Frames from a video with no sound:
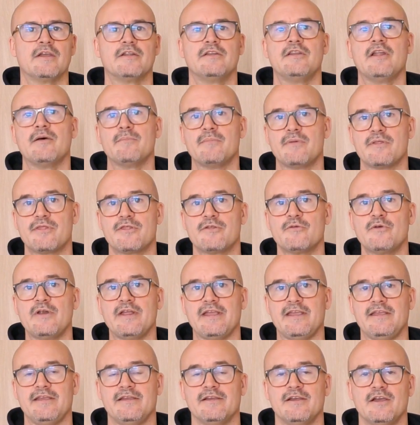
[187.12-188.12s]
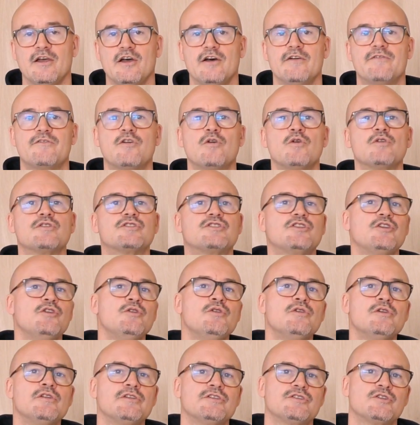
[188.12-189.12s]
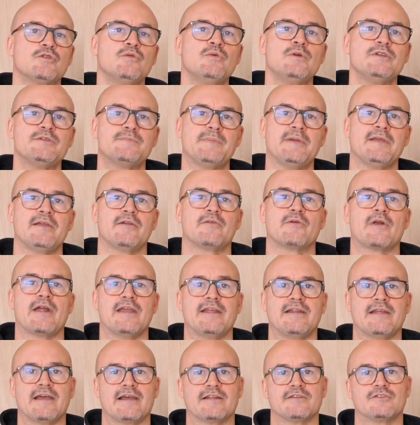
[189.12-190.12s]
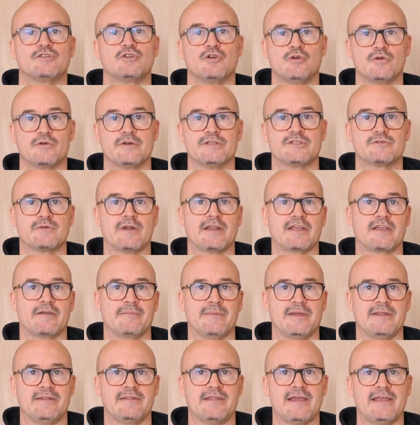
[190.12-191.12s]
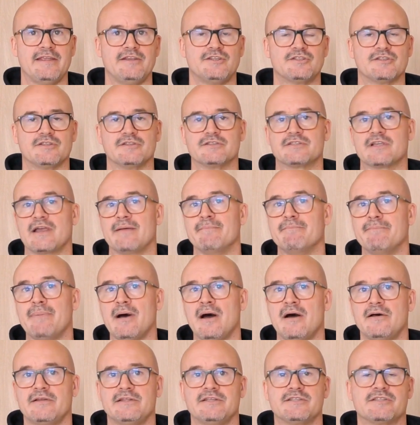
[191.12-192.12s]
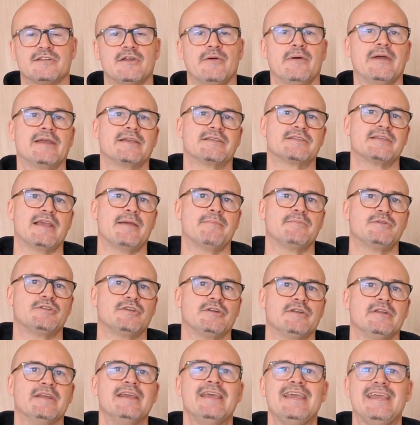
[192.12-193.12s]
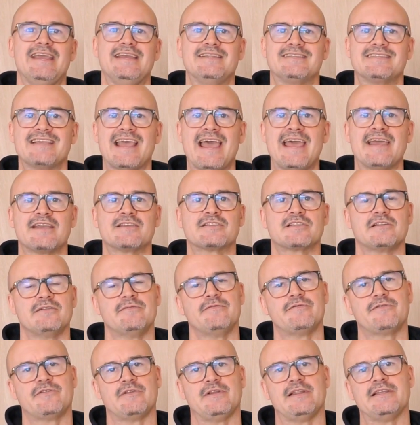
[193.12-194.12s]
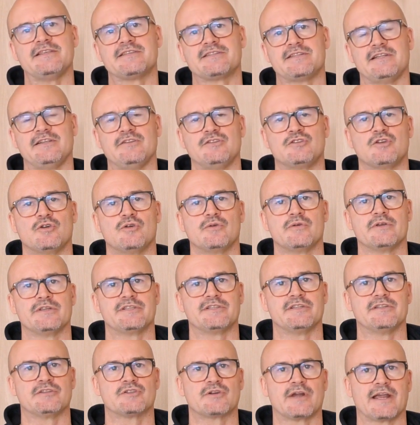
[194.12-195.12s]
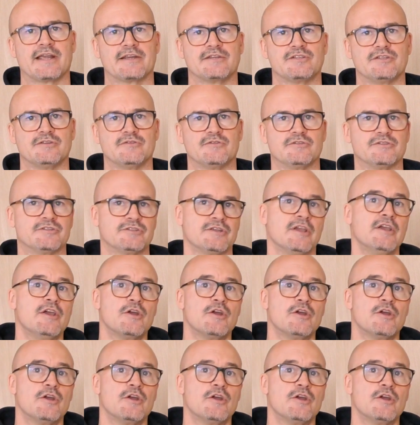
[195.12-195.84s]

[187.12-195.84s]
Number three, of course, Google has always been great at tourist recommendations, and Bard is no exception. It's excellent for listing tourist attractions,